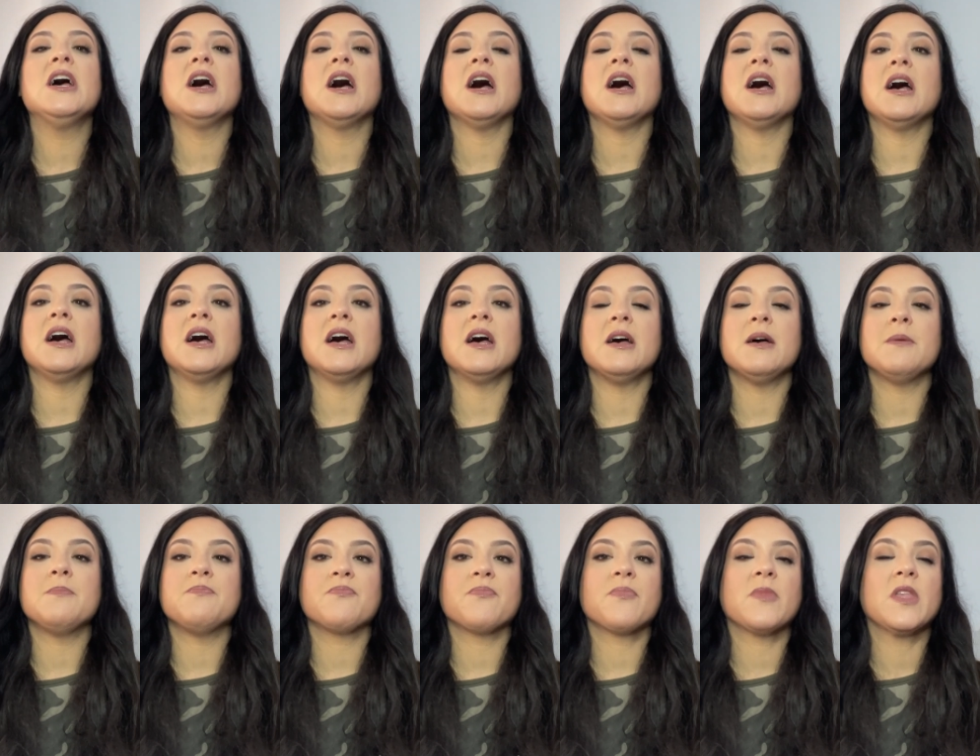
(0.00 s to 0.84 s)

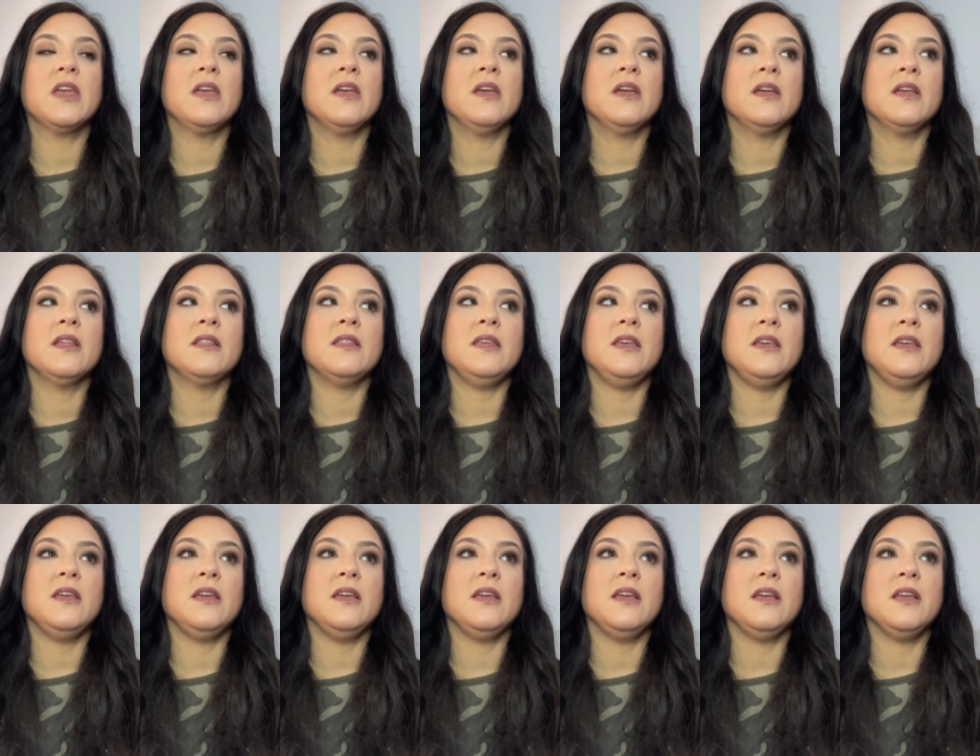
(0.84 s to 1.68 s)
Um,
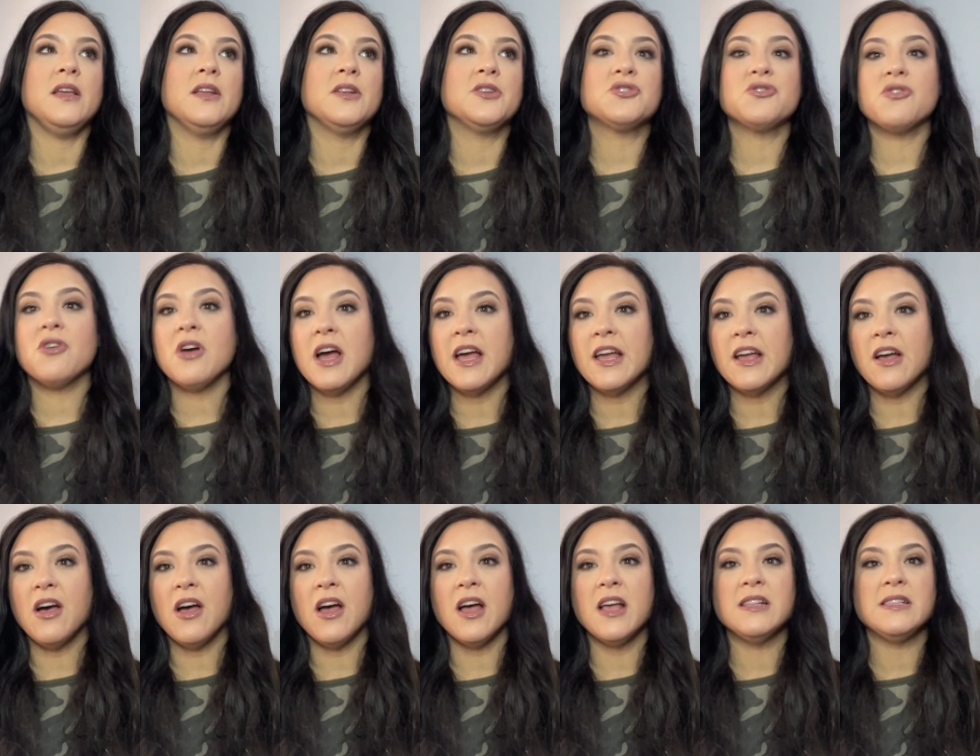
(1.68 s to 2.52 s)
the
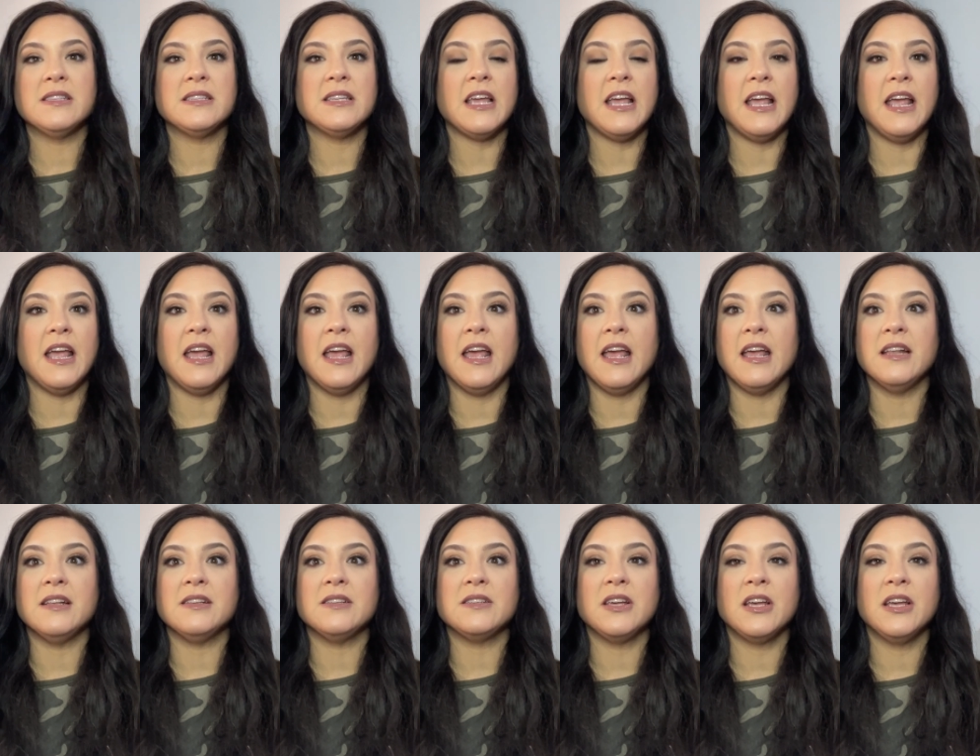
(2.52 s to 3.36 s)
try-ons
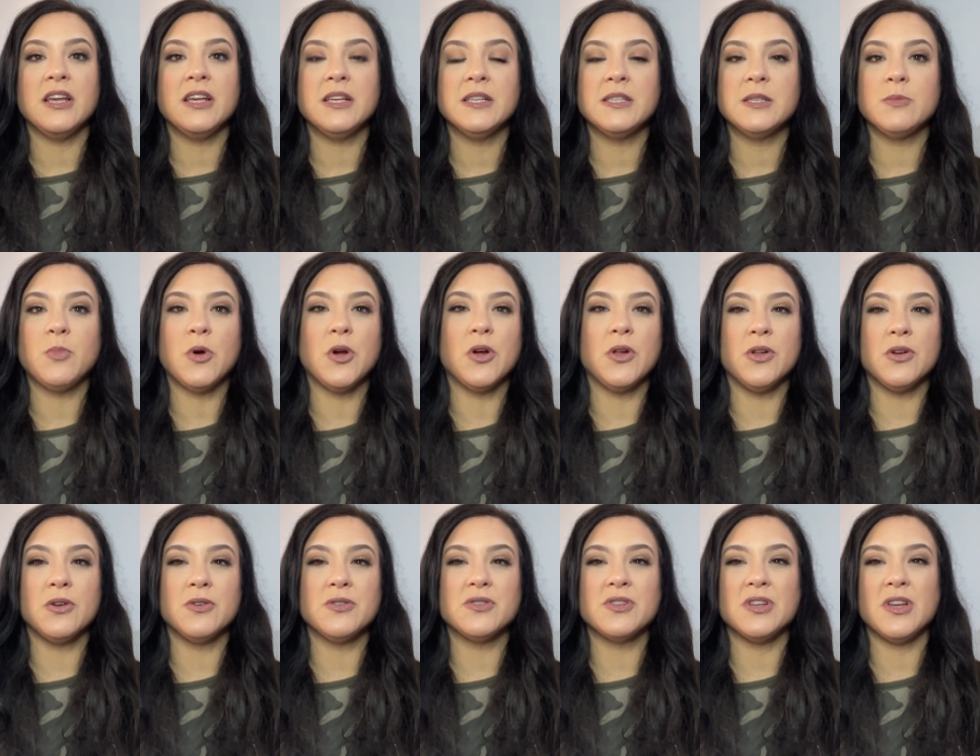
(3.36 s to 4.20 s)
and
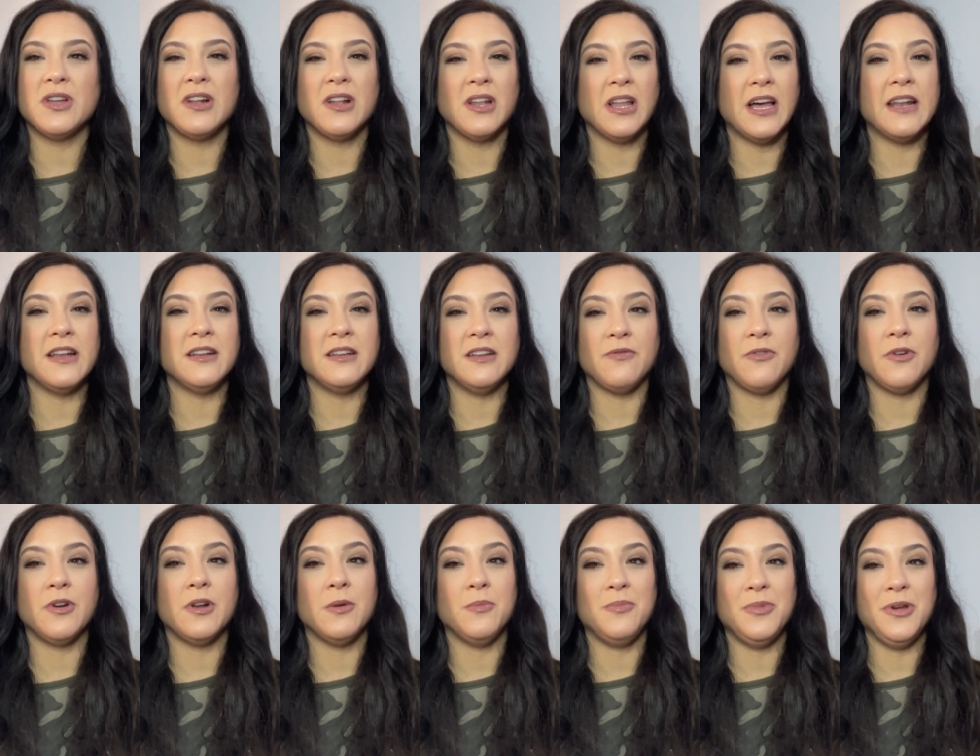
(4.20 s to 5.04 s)
spoilers on a lot of
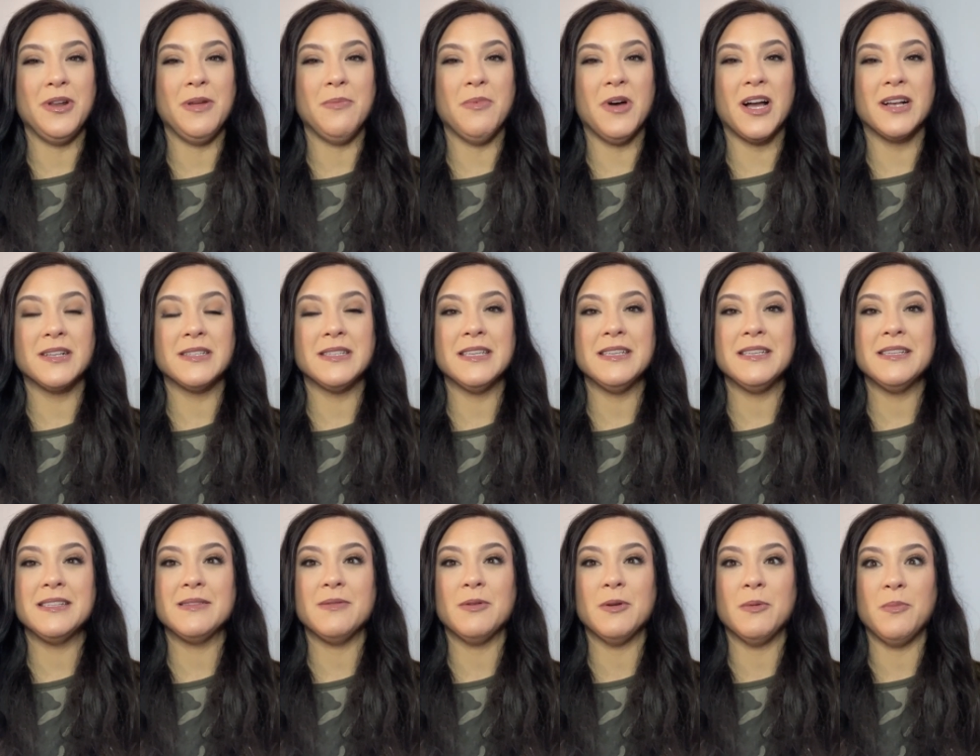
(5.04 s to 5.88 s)
different beauty
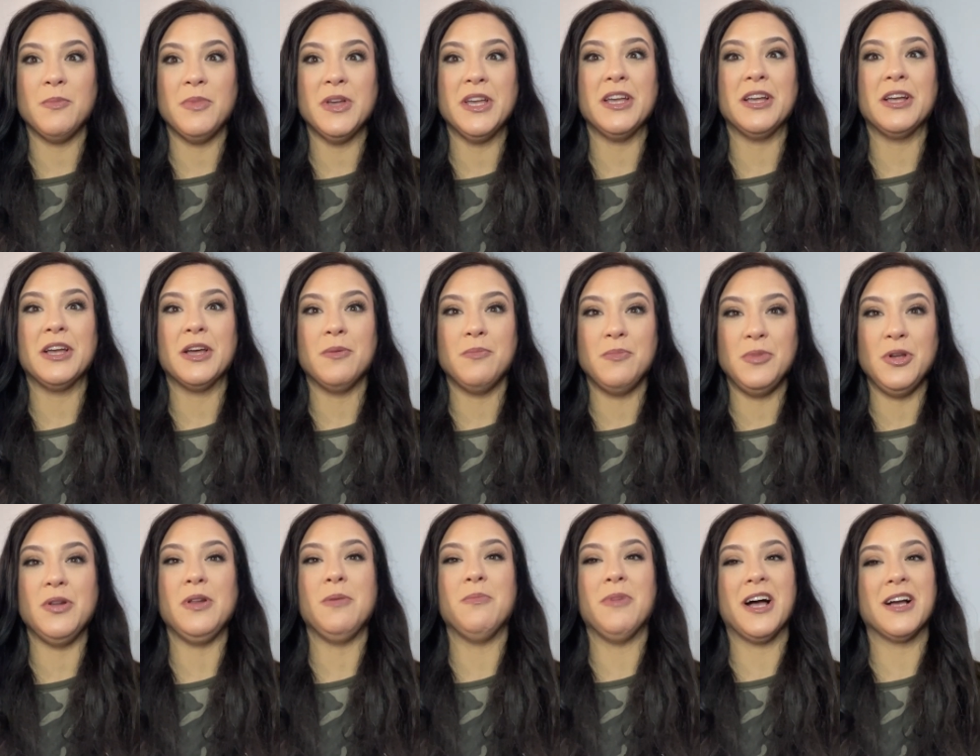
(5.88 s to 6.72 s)
boxes. a big
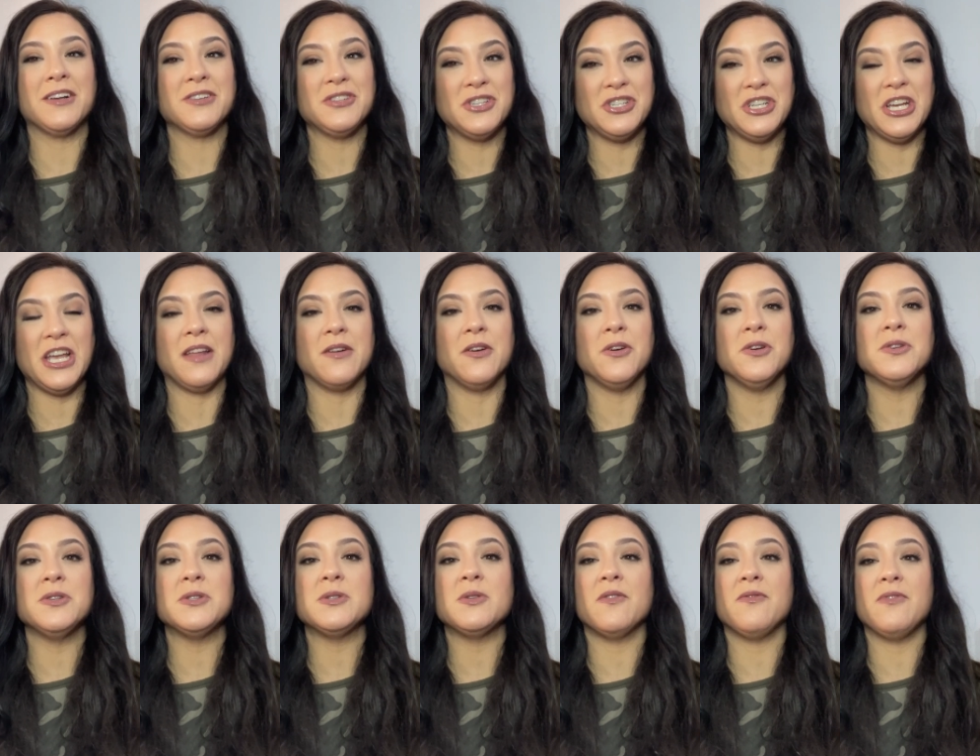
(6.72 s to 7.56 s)
beauty box channel,
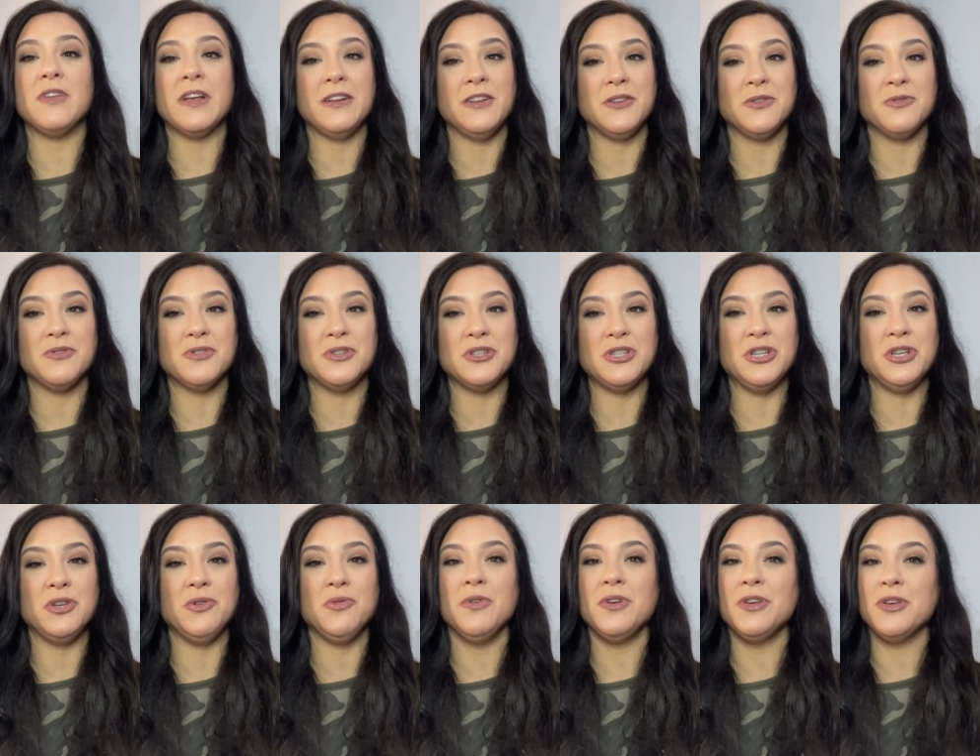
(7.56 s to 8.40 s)
so if that interests
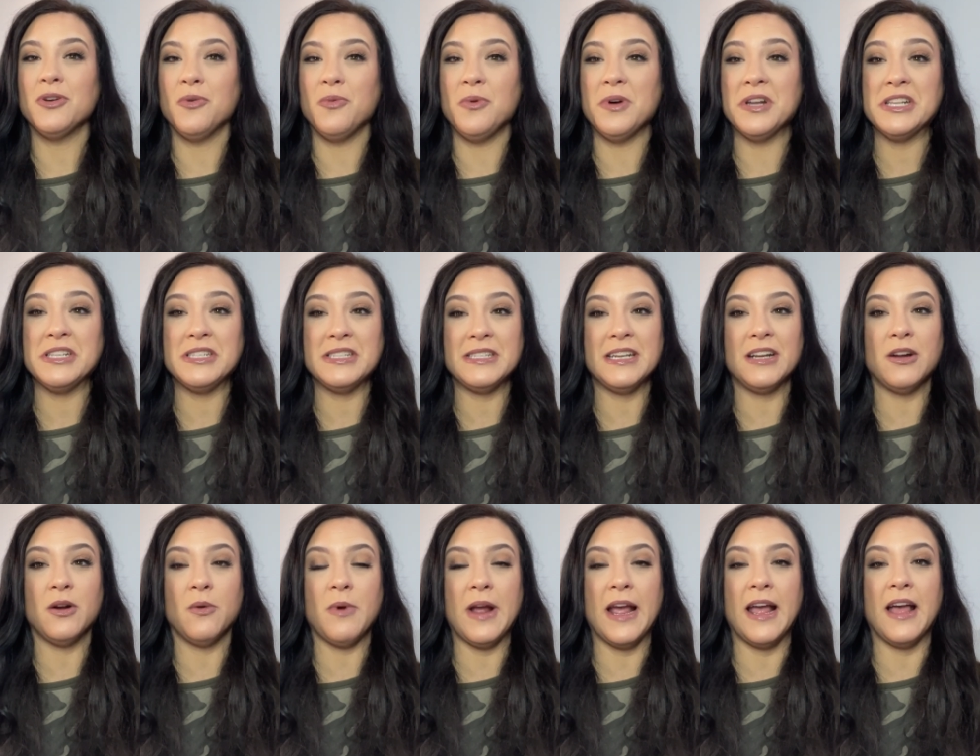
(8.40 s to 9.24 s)
you, you'll want to stick
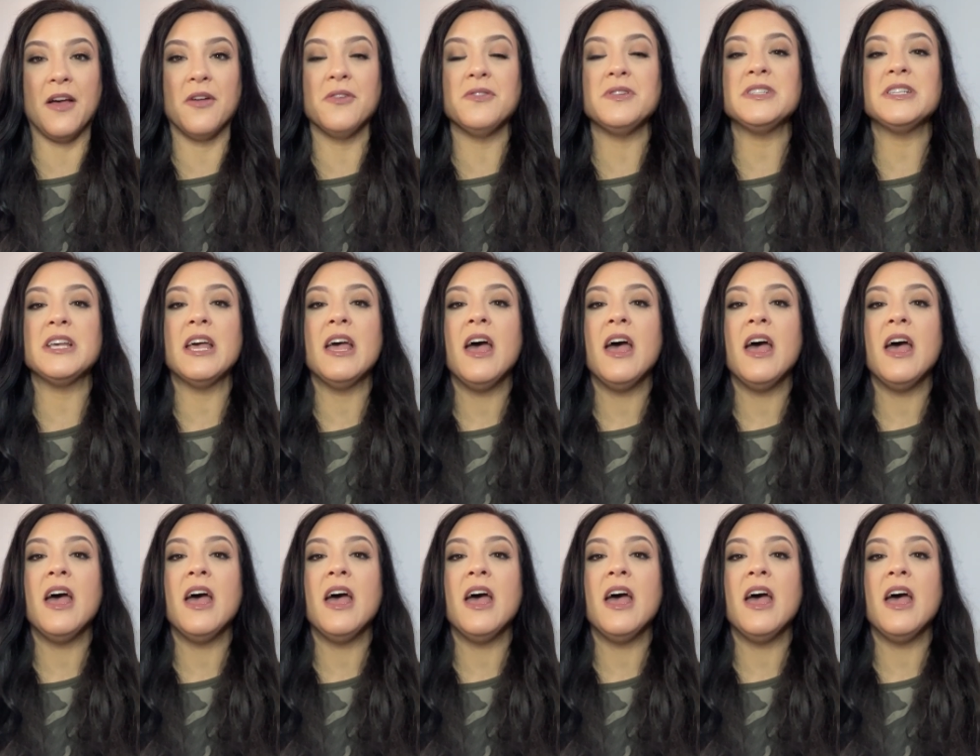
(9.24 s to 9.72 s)
around.